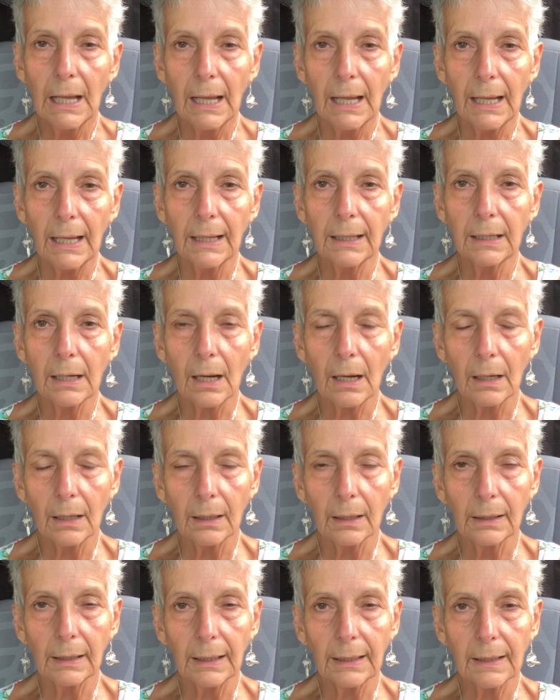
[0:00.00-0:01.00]
And
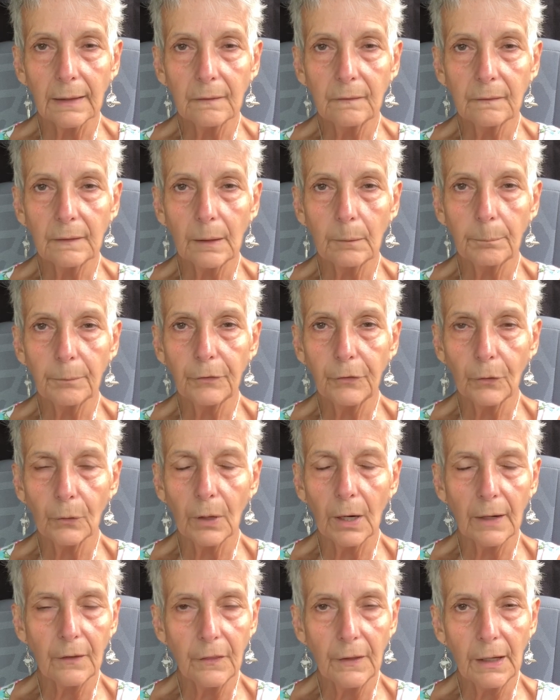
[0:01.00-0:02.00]
uh, like I said
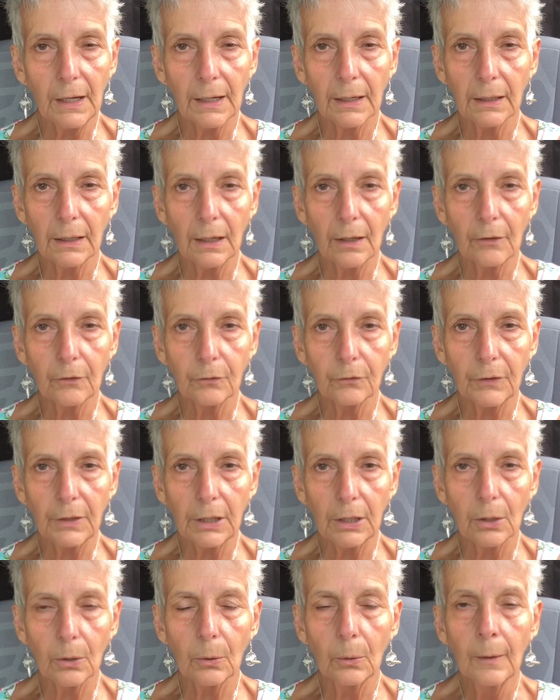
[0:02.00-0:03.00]
before, I think on another
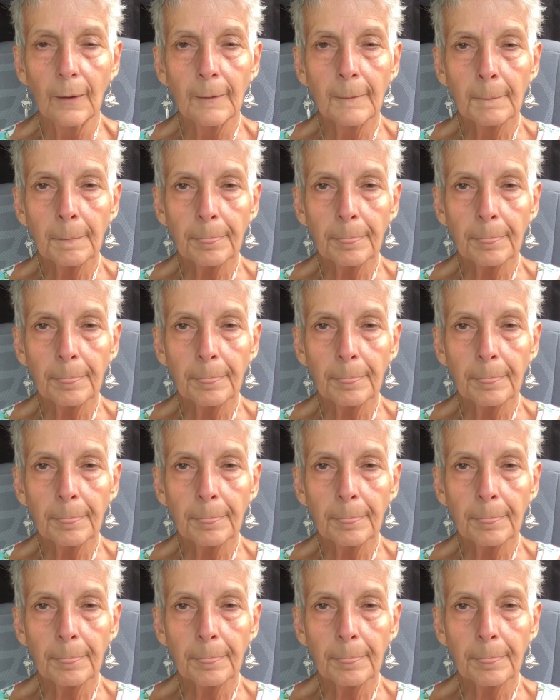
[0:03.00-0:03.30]
video,